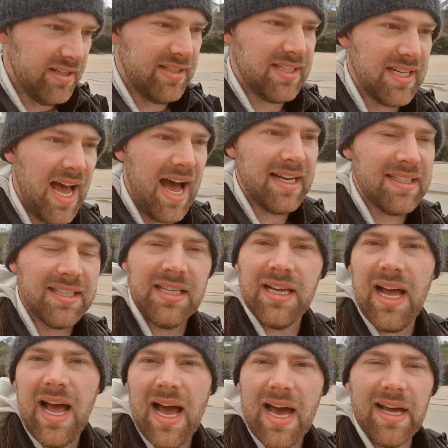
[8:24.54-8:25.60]
sat,
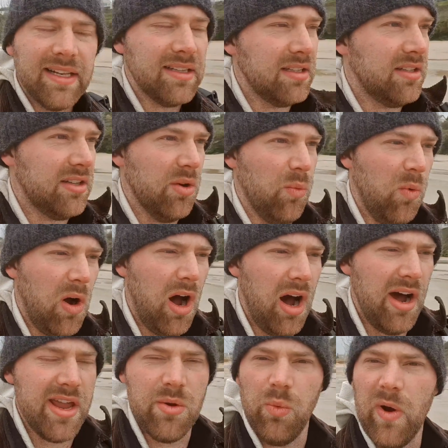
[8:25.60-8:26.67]
and the
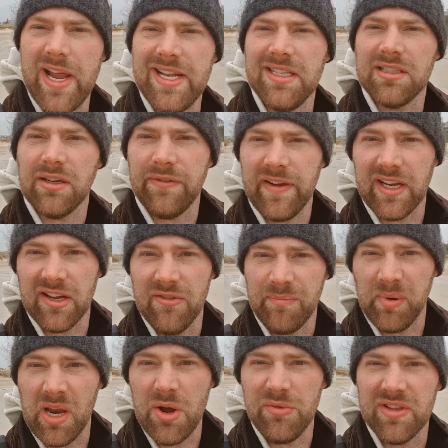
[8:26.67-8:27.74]
high winds I think
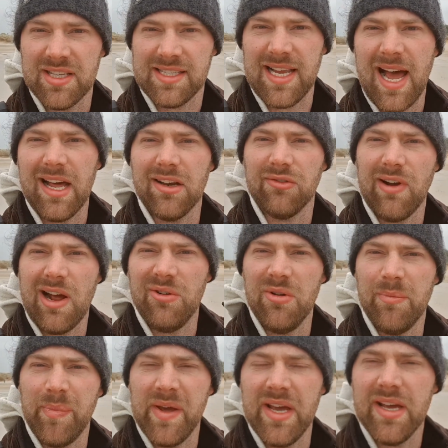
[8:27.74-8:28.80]
have blown the sand
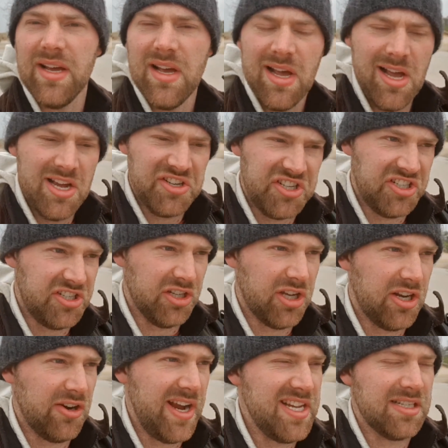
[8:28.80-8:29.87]
around a bit just to
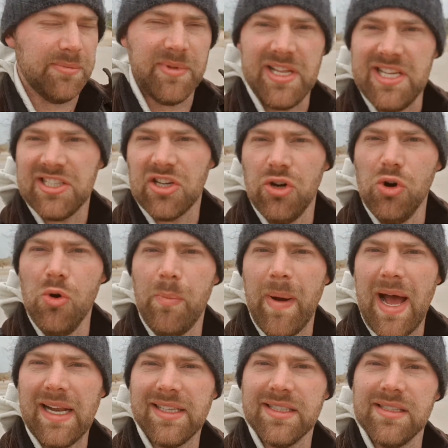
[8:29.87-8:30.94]
create some of these cool
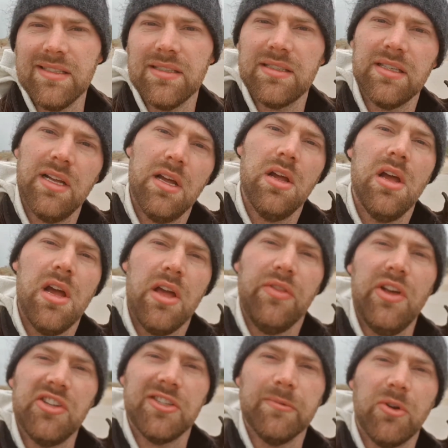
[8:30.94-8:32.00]
patterns.
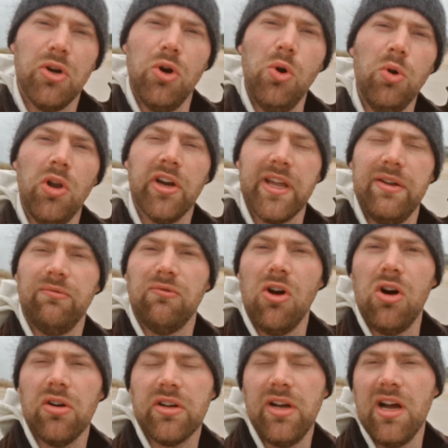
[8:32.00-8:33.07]
There's some cool looking
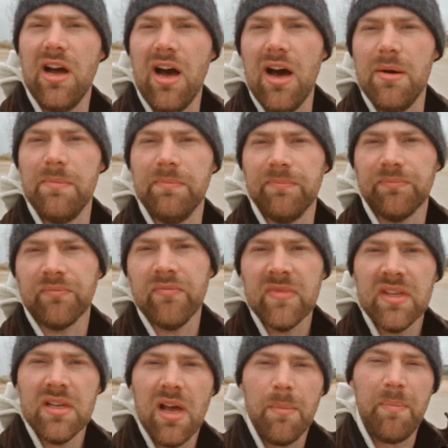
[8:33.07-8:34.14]
rock
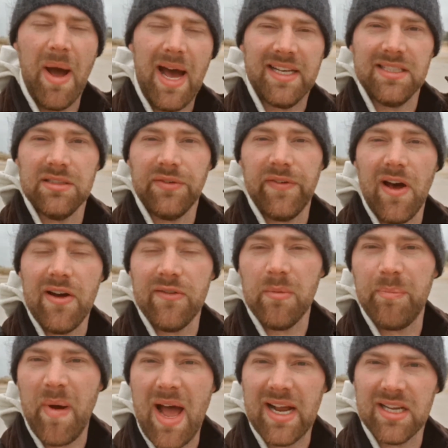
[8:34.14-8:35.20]
patterns further
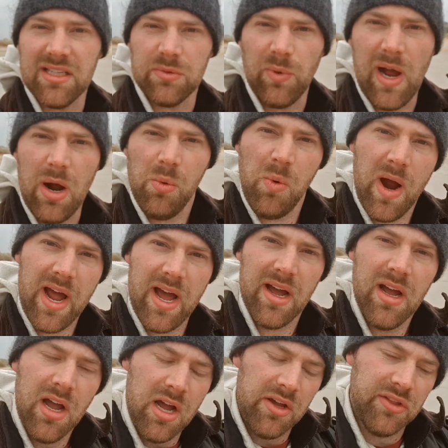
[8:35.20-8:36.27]
back as well, where
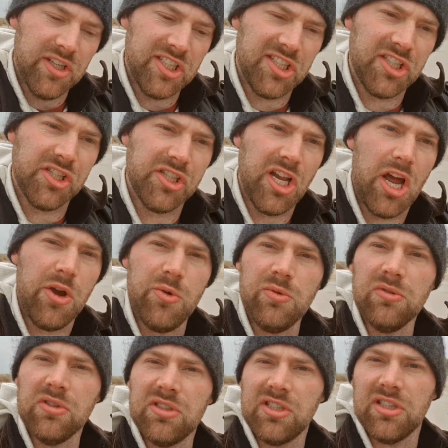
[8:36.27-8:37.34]
the
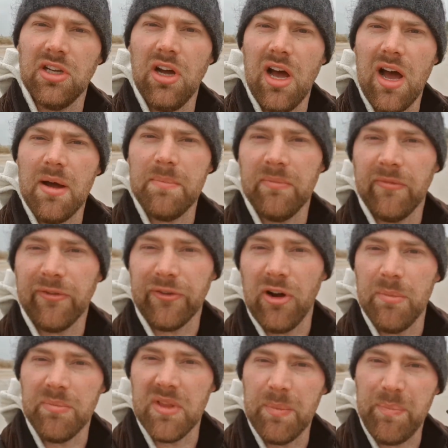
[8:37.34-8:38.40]
stones
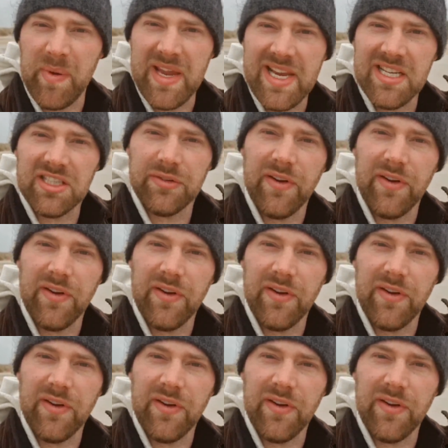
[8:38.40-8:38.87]
from the beach